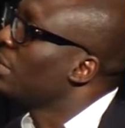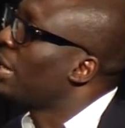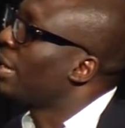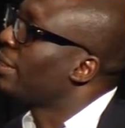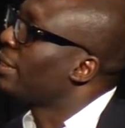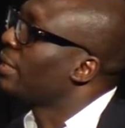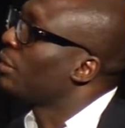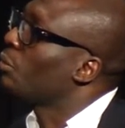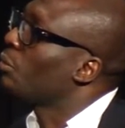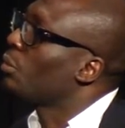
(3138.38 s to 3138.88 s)

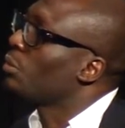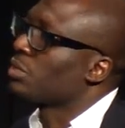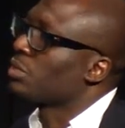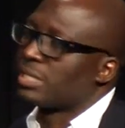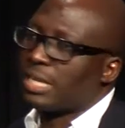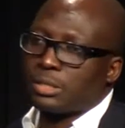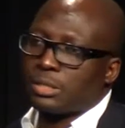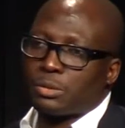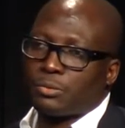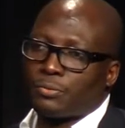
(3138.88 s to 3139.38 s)
I think we'll
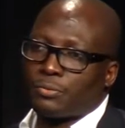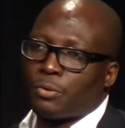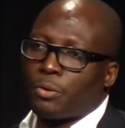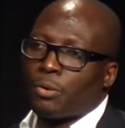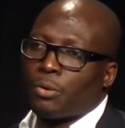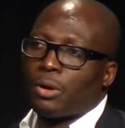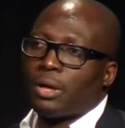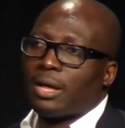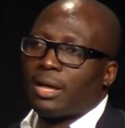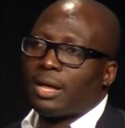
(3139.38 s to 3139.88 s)
settle
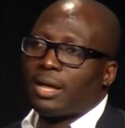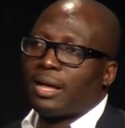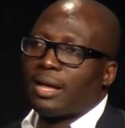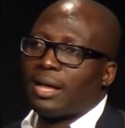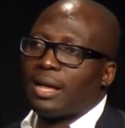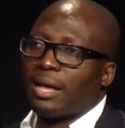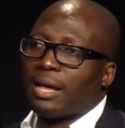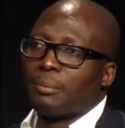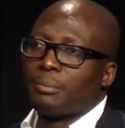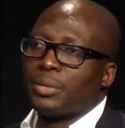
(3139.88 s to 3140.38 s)
for
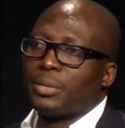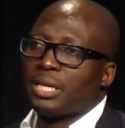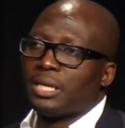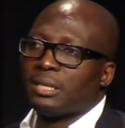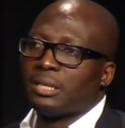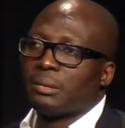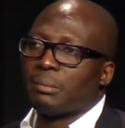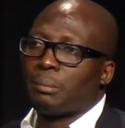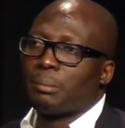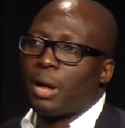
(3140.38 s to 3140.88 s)

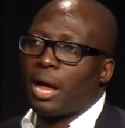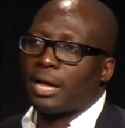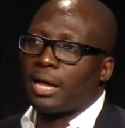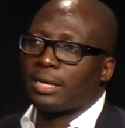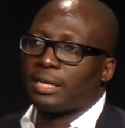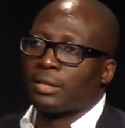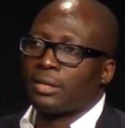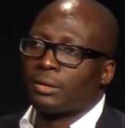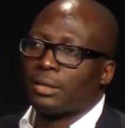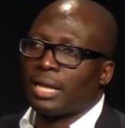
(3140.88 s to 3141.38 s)
being
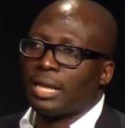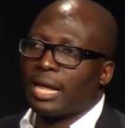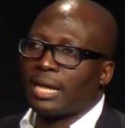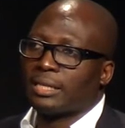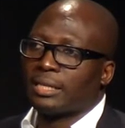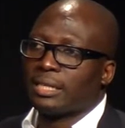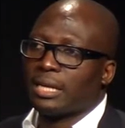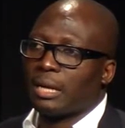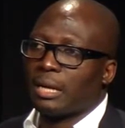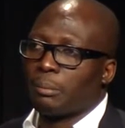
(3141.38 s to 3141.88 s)
partly on
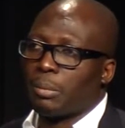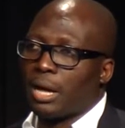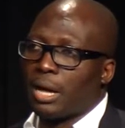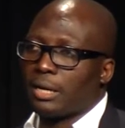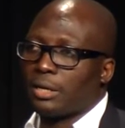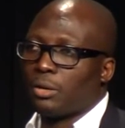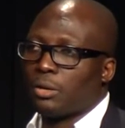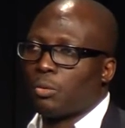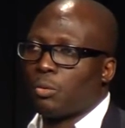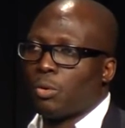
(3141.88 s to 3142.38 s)
land and
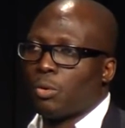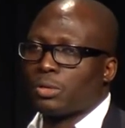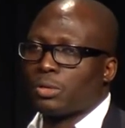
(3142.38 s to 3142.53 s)
partly on